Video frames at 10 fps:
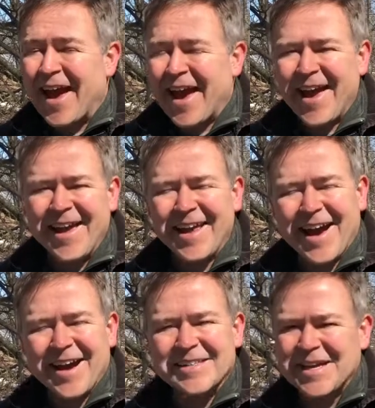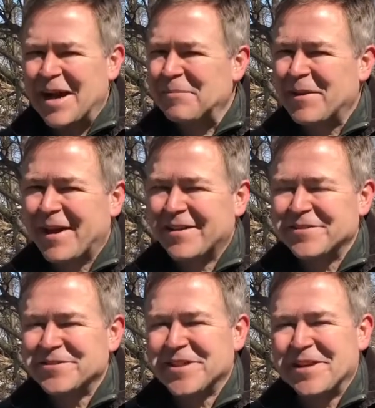Hey guys, I'm Dr.
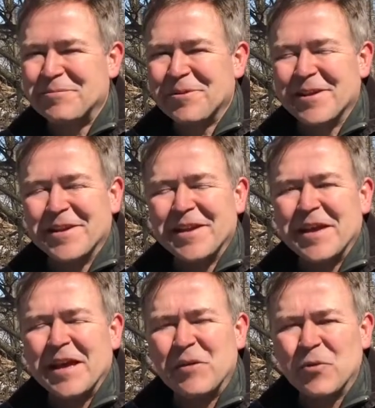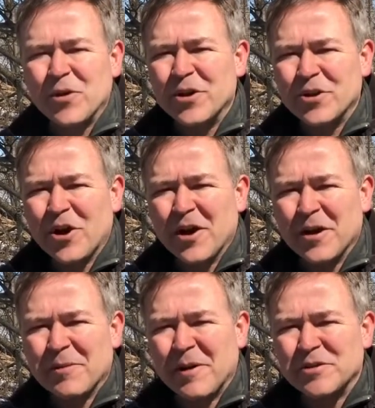Chamberlain and we're going to talk
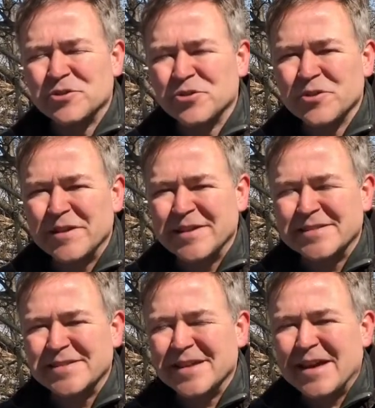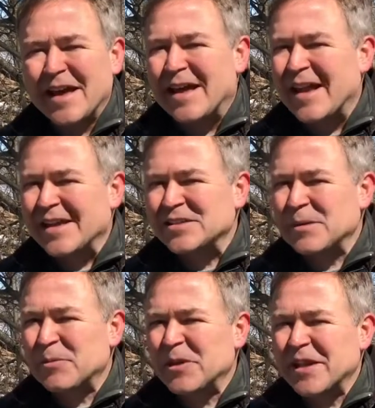about trees and actually a
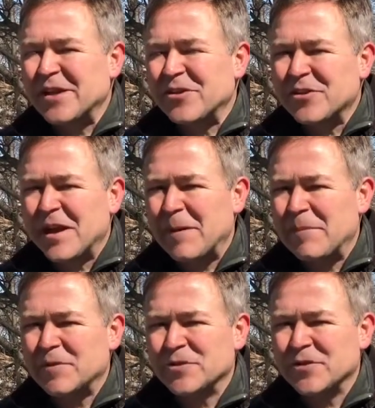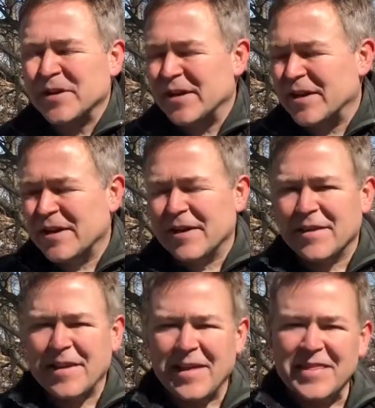particular type of tree
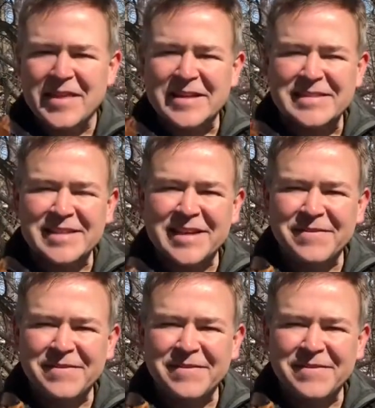that this leaf